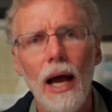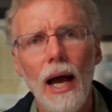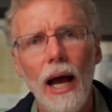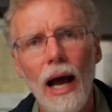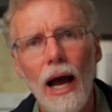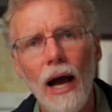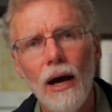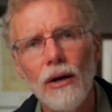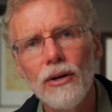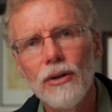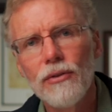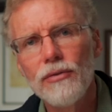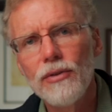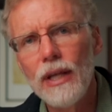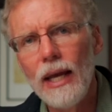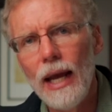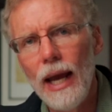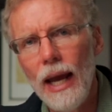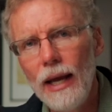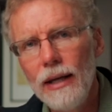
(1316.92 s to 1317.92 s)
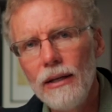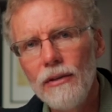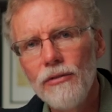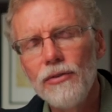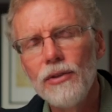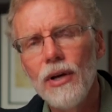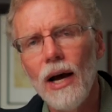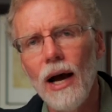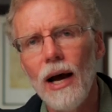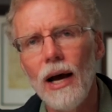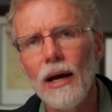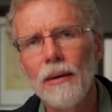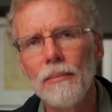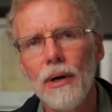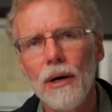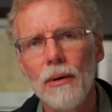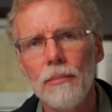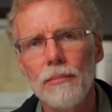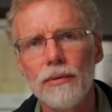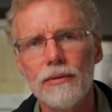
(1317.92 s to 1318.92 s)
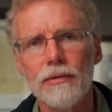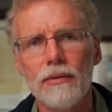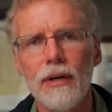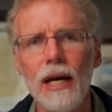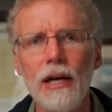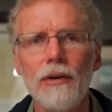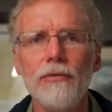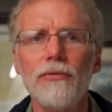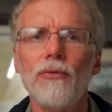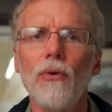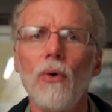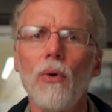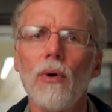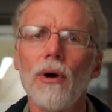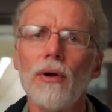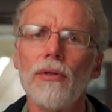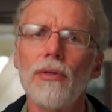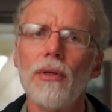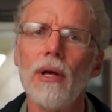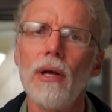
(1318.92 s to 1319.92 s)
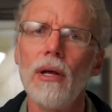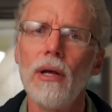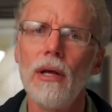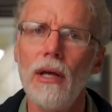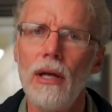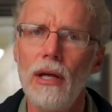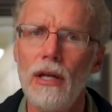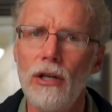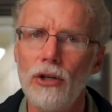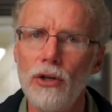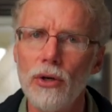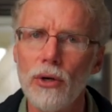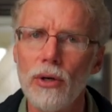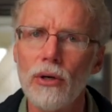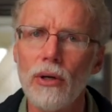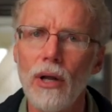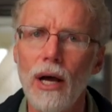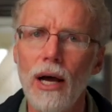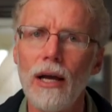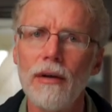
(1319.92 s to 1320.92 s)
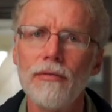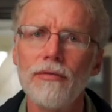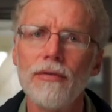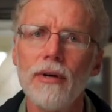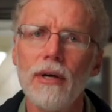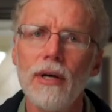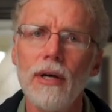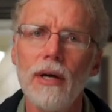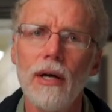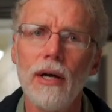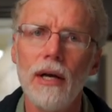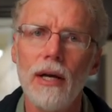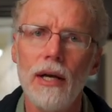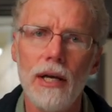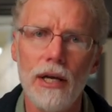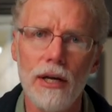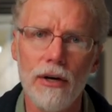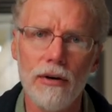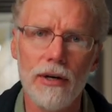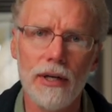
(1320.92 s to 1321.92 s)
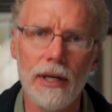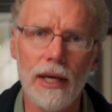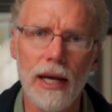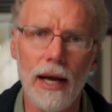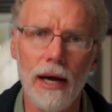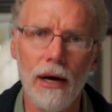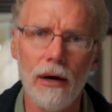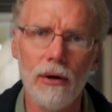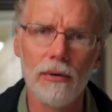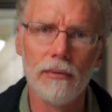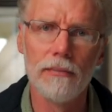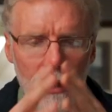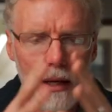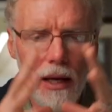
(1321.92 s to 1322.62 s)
How does the end of time break forth in your life here and now?